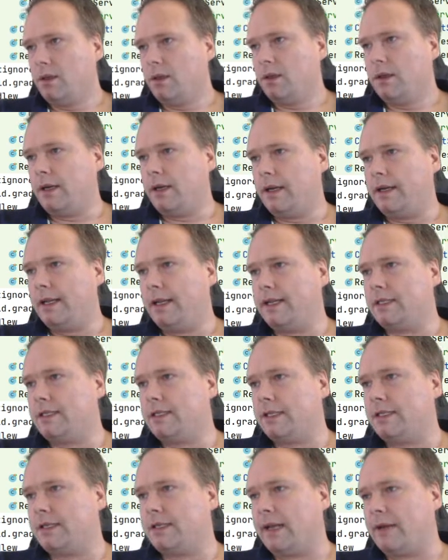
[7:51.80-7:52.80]
And that
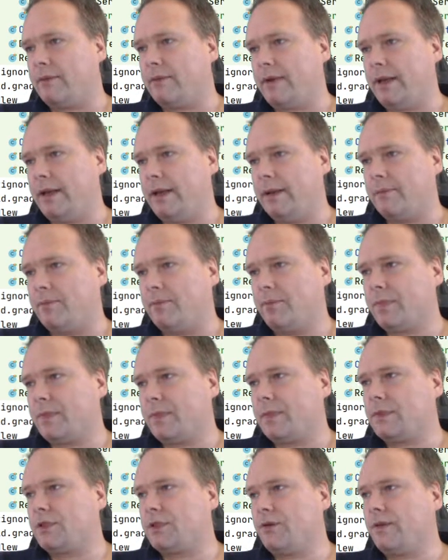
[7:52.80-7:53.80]
is this line right here.
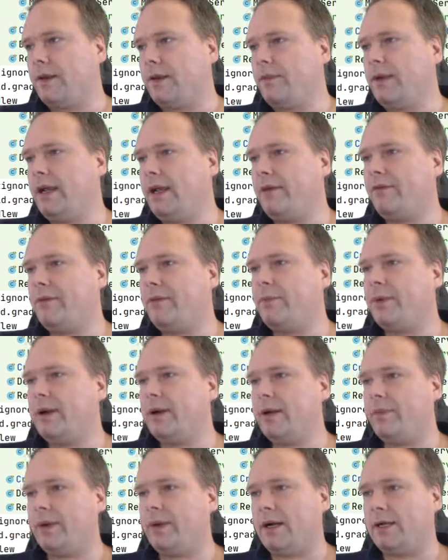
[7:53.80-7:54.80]
So then we have the
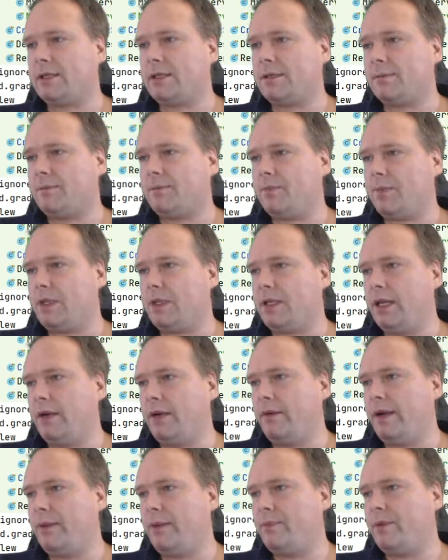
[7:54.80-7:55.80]
body part.
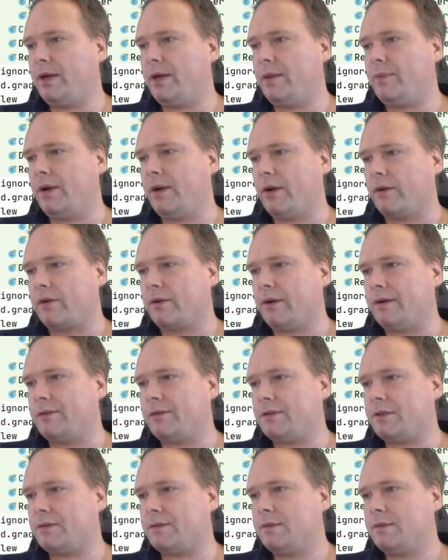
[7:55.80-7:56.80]
Generate body paragraphs.